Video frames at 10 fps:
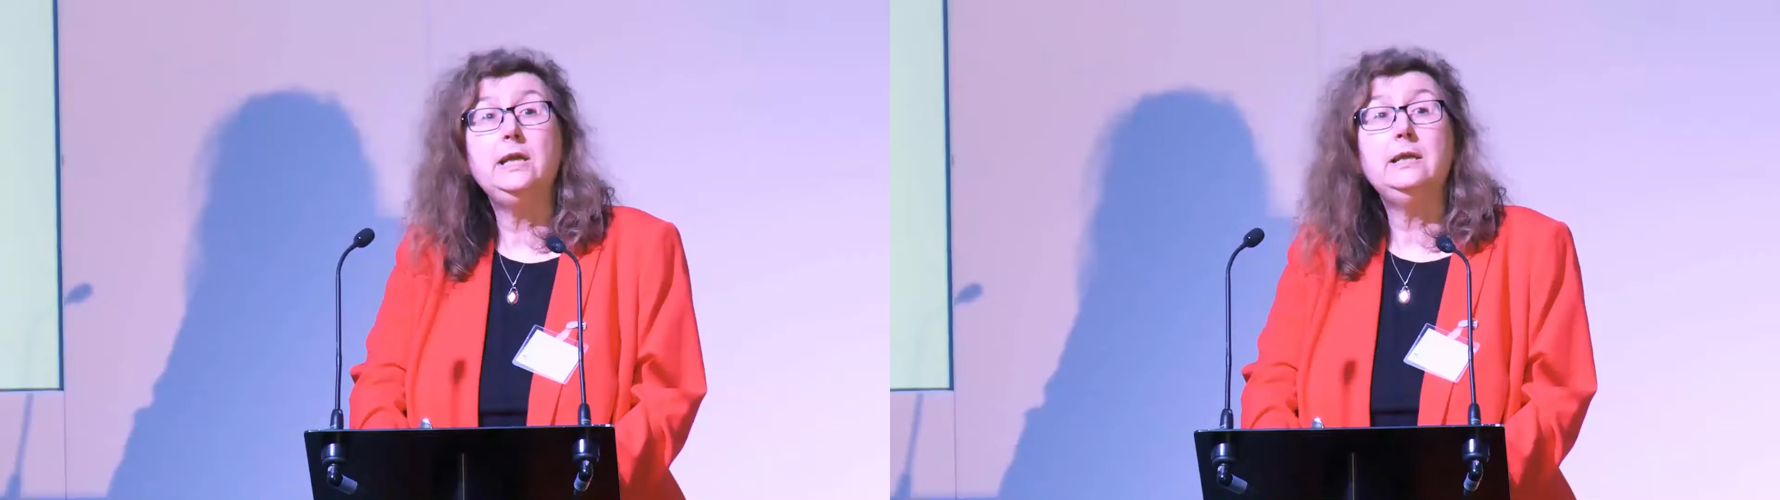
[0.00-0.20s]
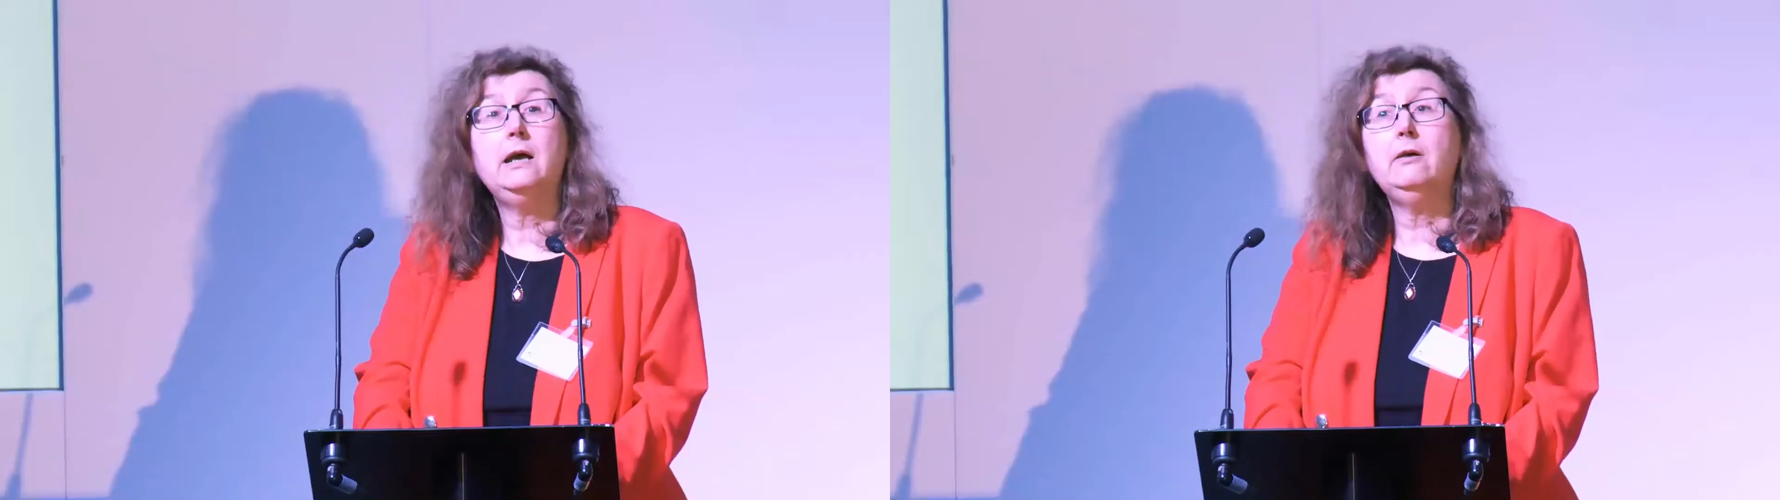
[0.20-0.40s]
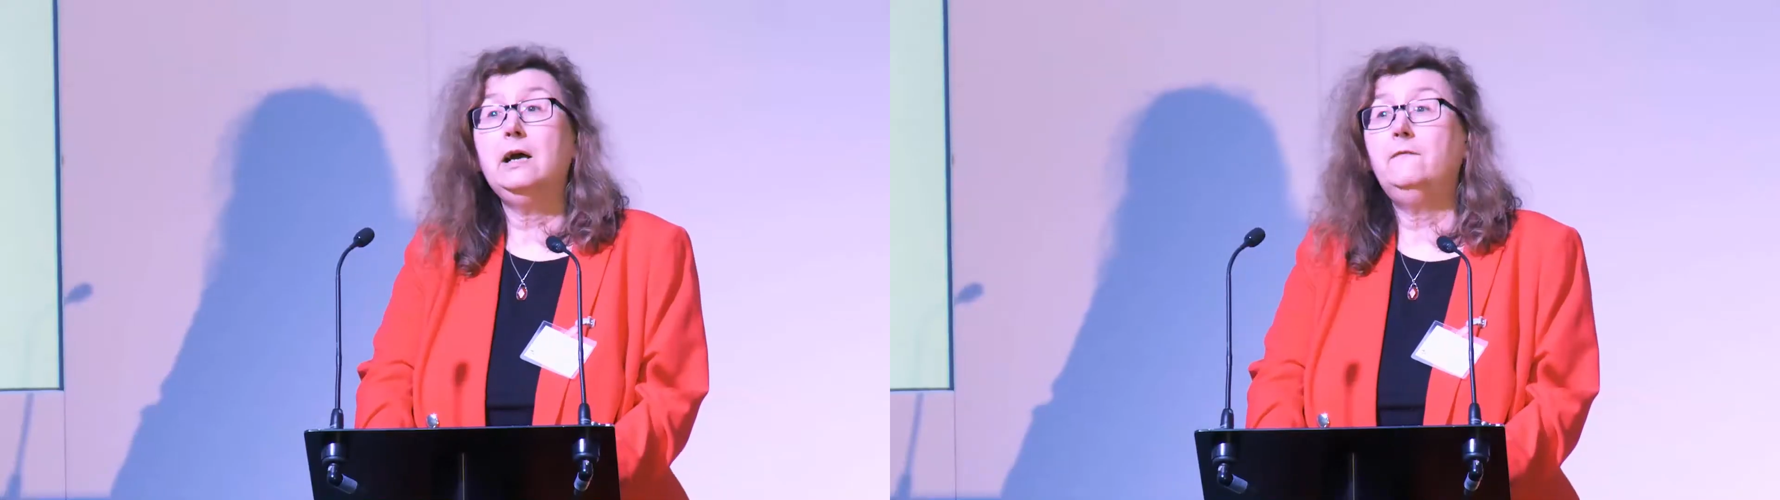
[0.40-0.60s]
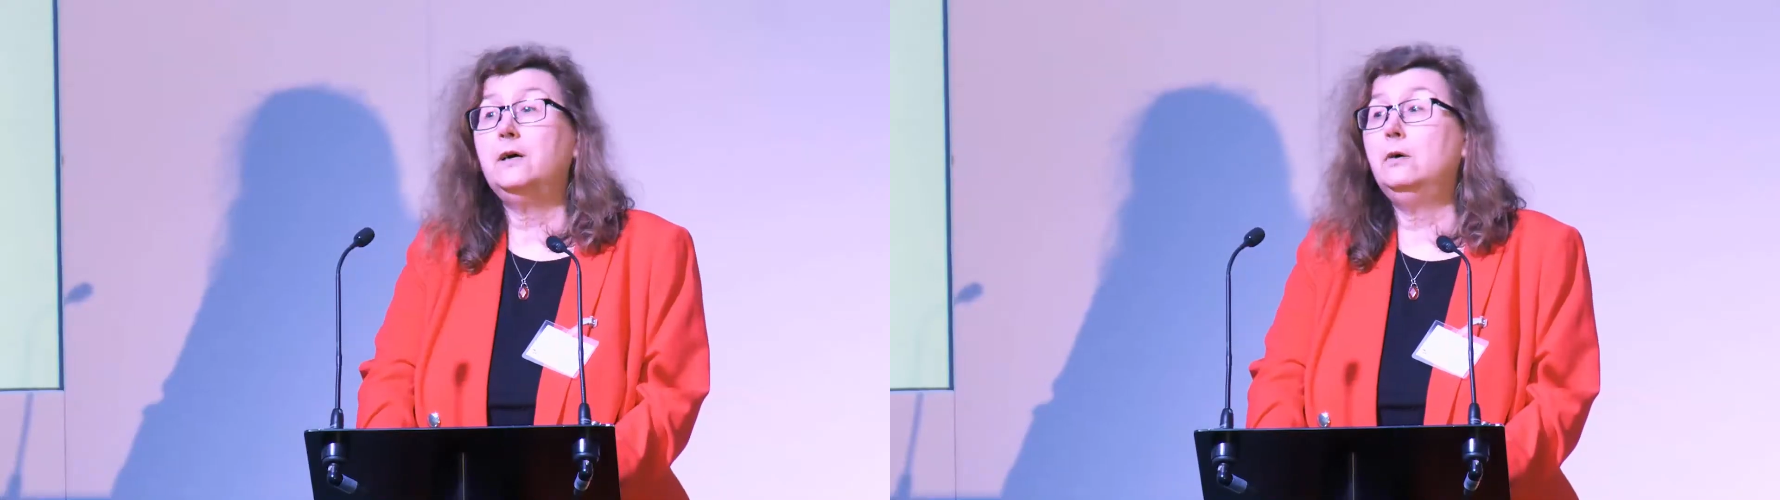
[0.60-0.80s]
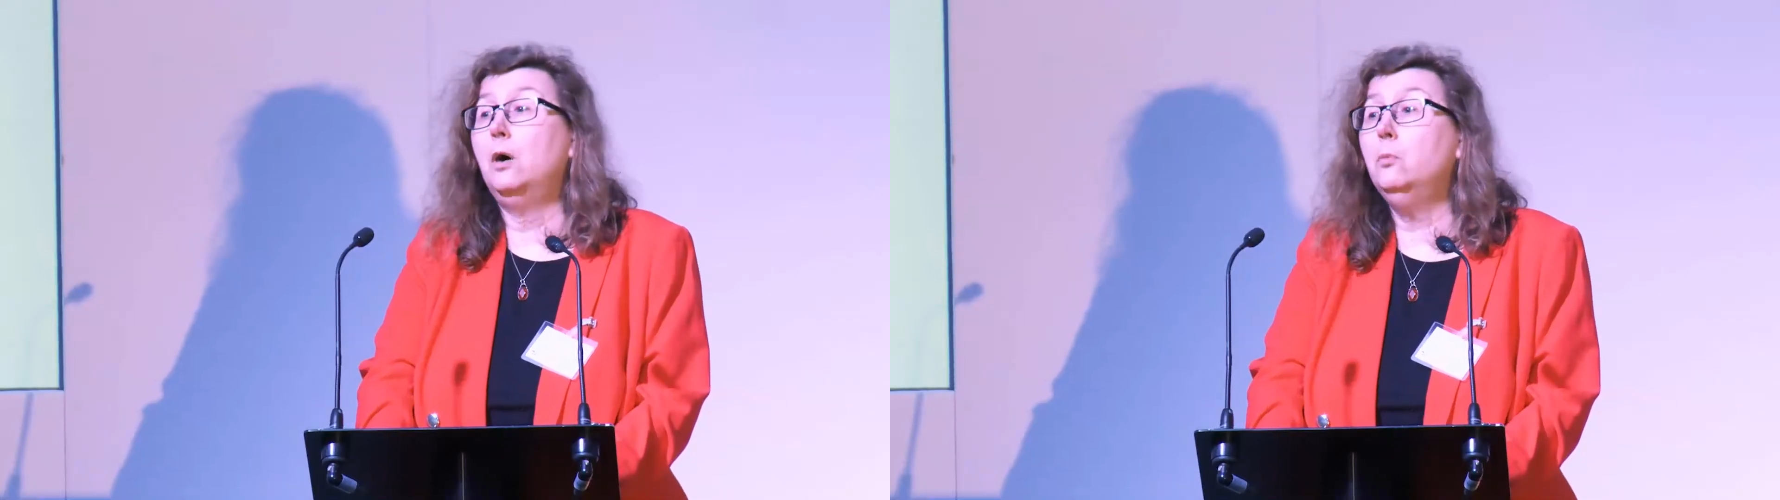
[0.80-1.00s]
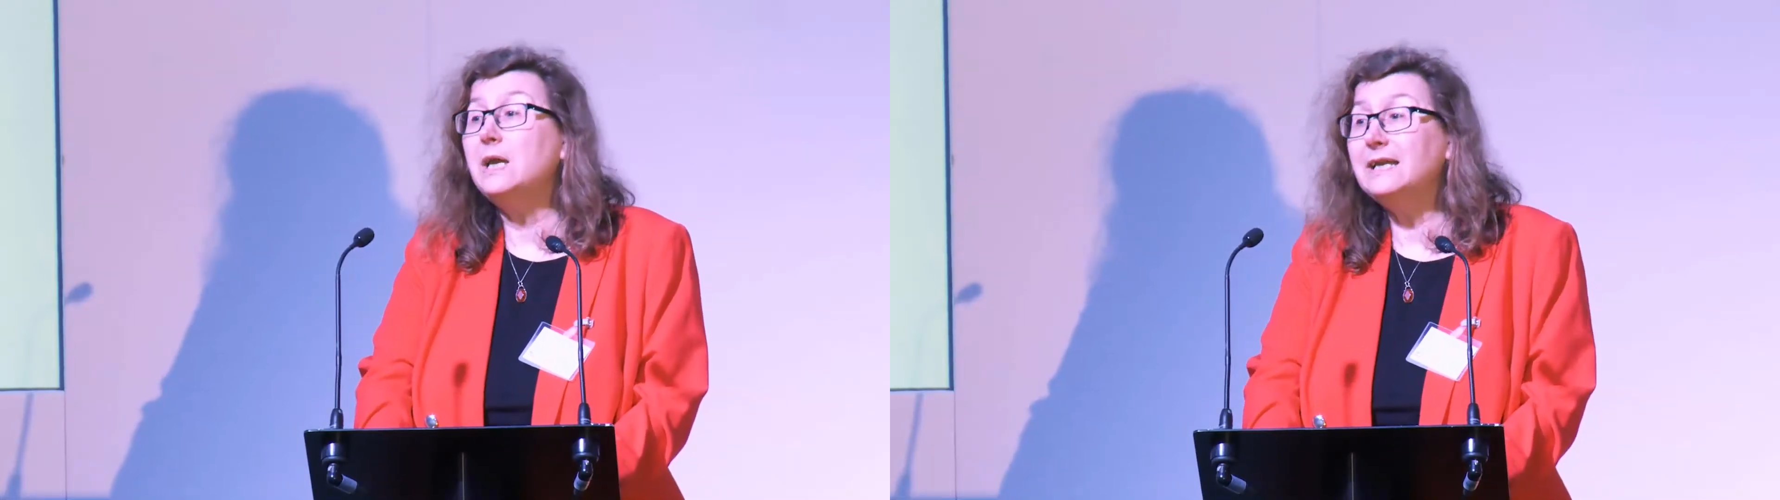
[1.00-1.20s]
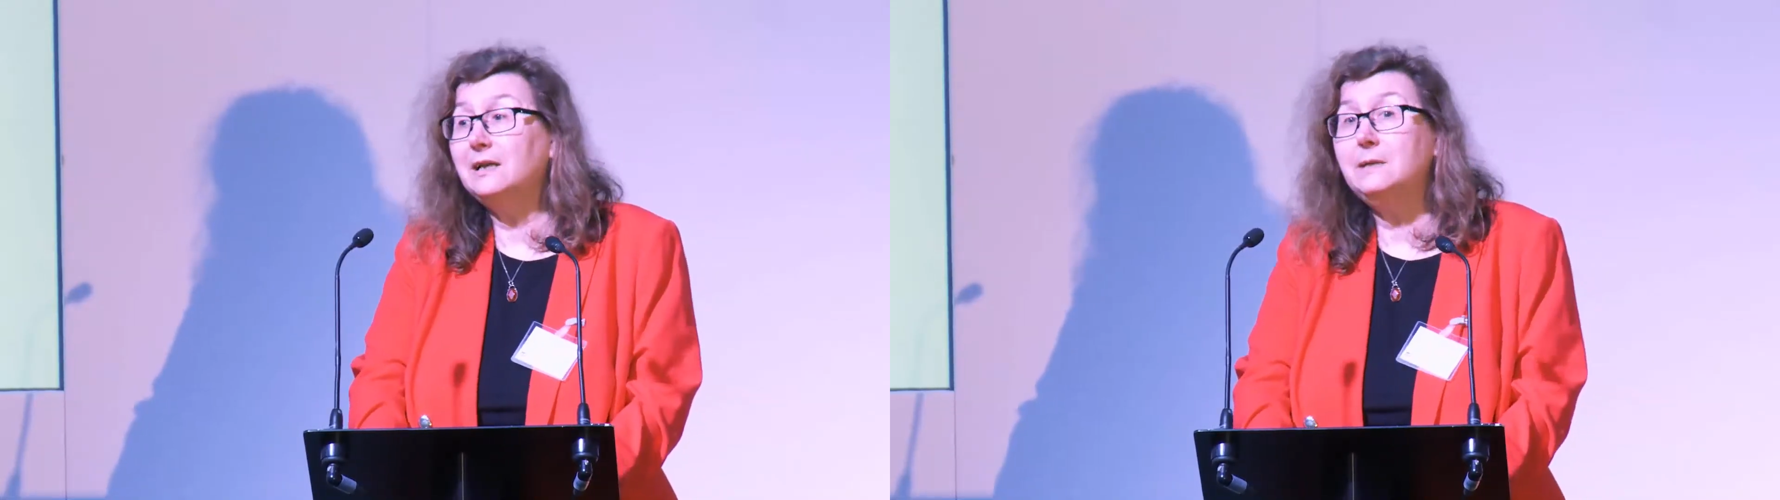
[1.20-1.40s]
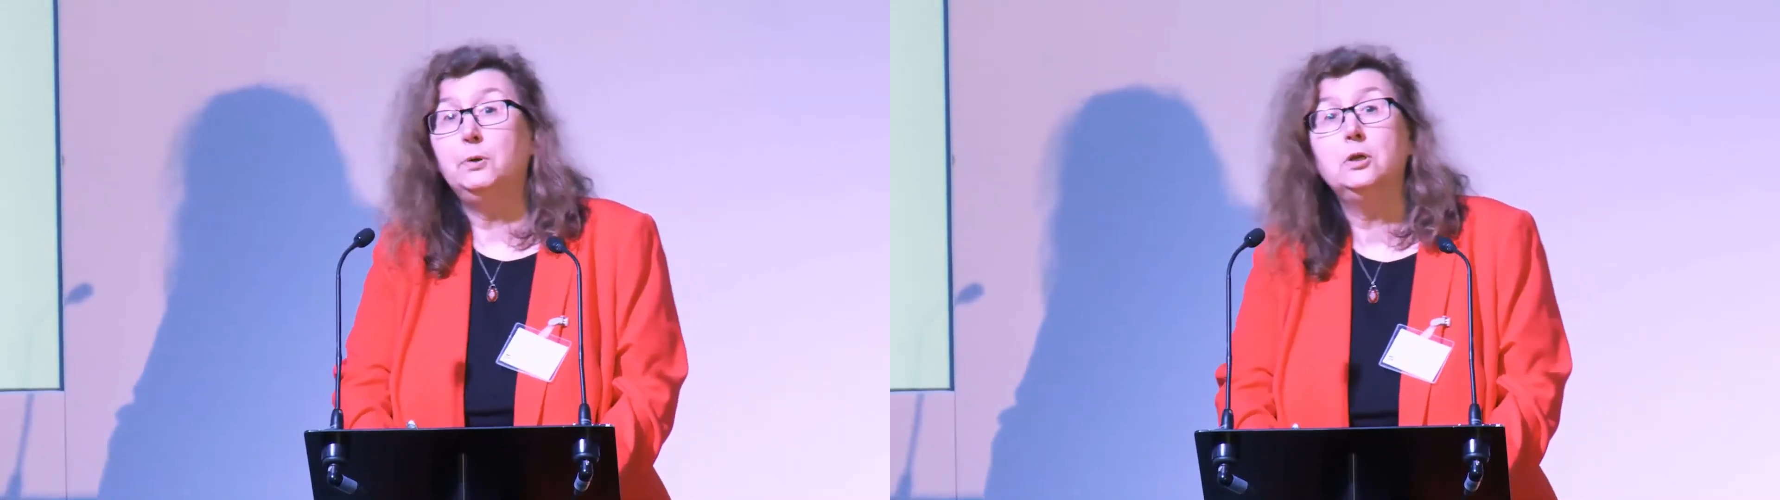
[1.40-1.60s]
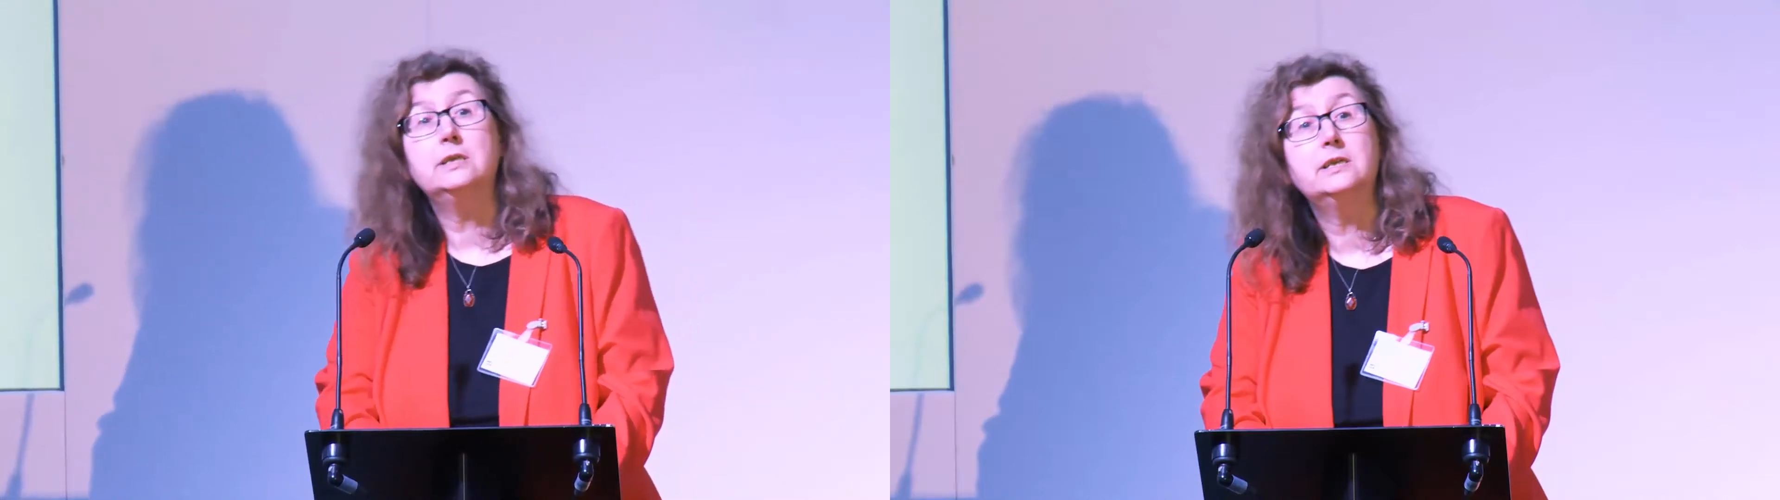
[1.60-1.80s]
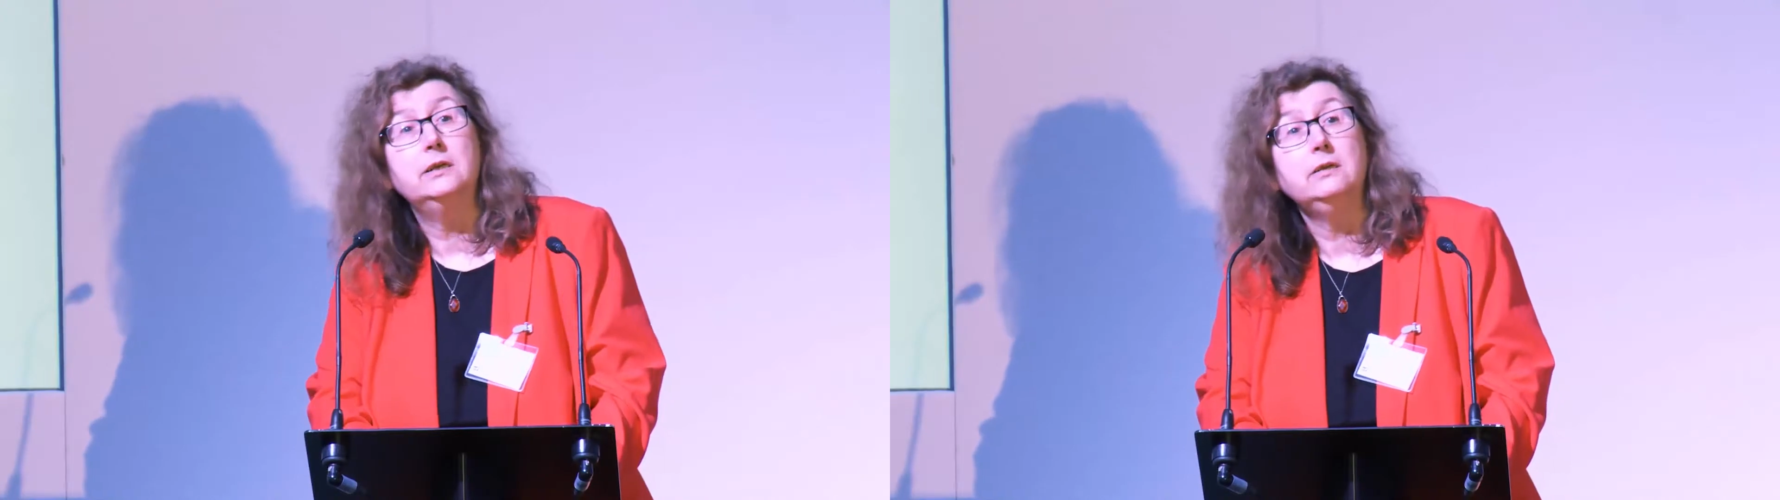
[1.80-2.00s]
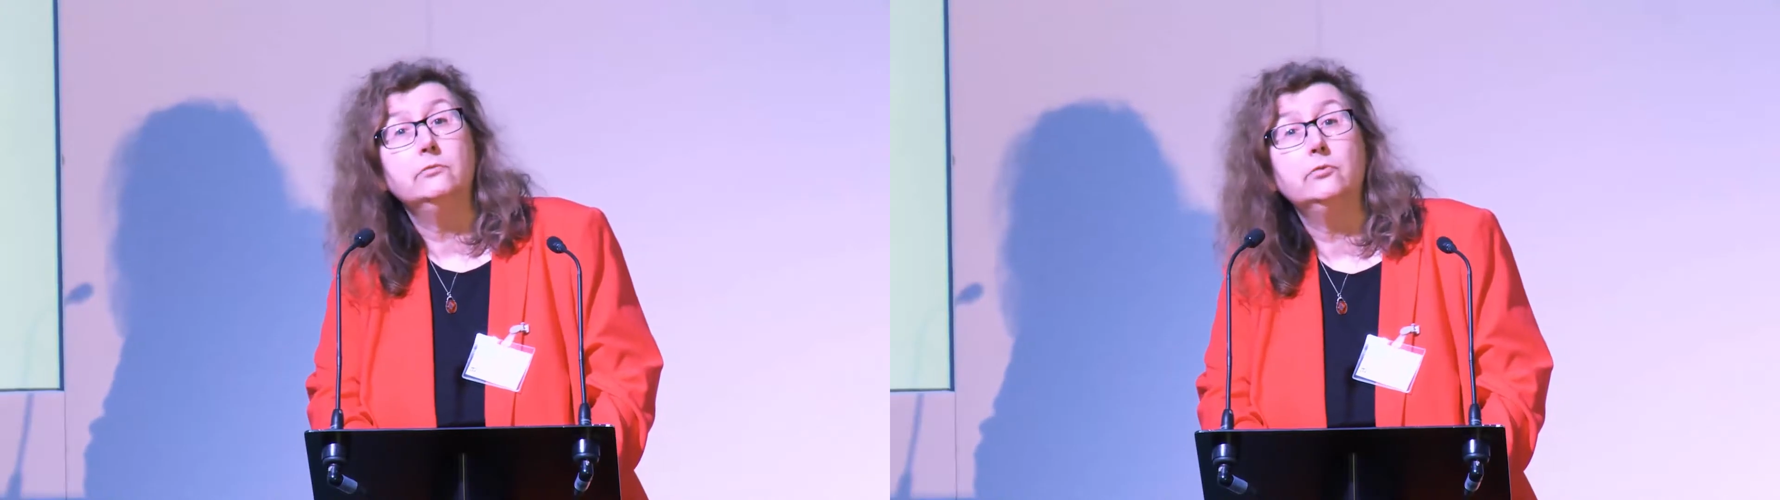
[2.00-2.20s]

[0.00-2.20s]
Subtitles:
now have a weekly bulletin